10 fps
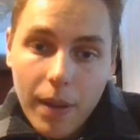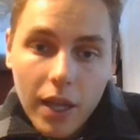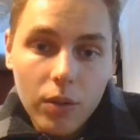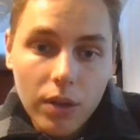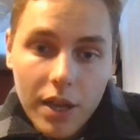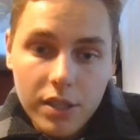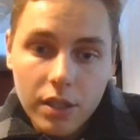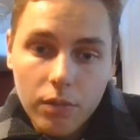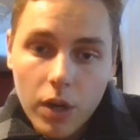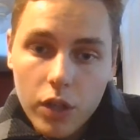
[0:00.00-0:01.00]
pay you less
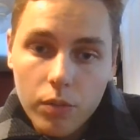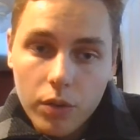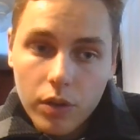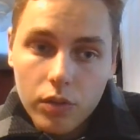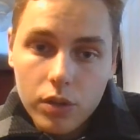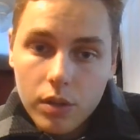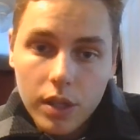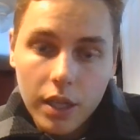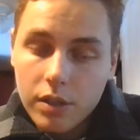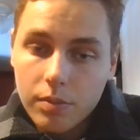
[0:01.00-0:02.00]
than what you produce.
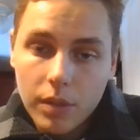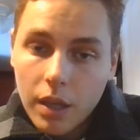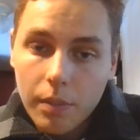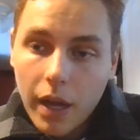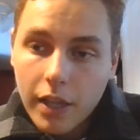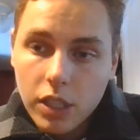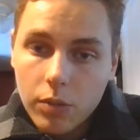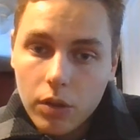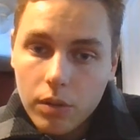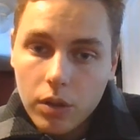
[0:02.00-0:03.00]
That's
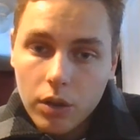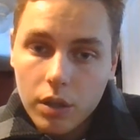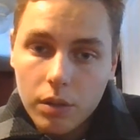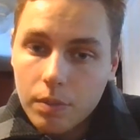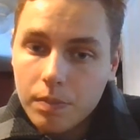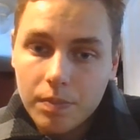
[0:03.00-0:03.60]
impossible. They're going